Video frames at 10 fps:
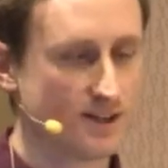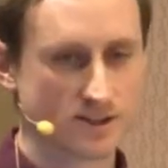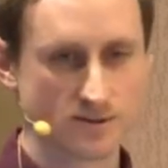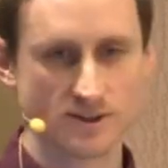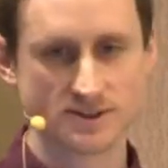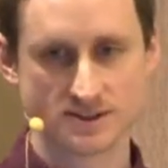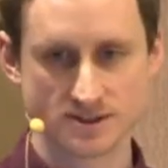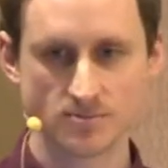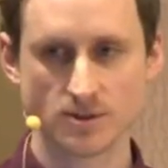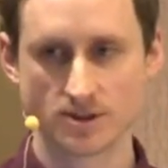to us and
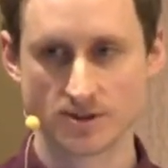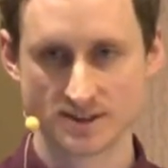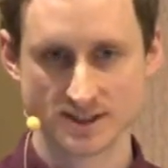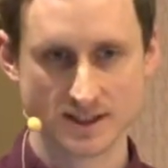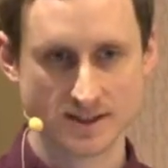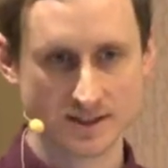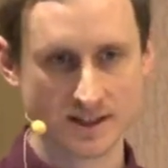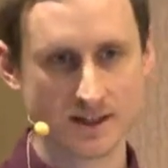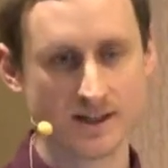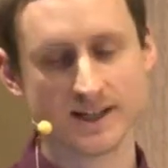stumble across it
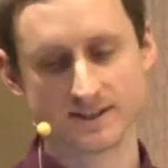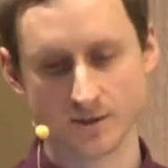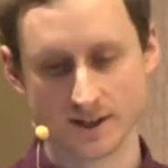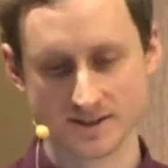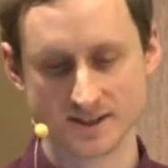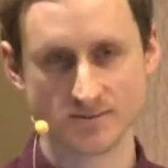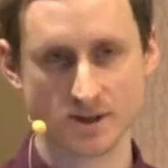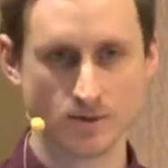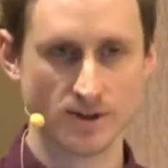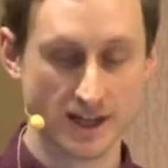and ask questions
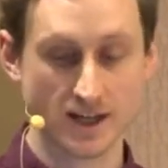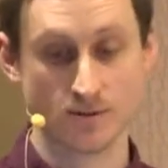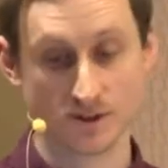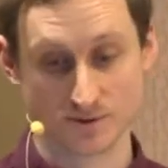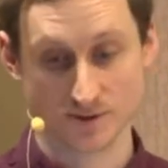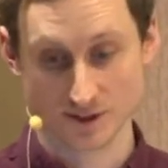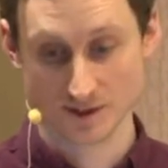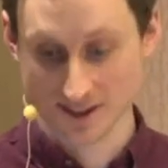about what the hell it was we were doing,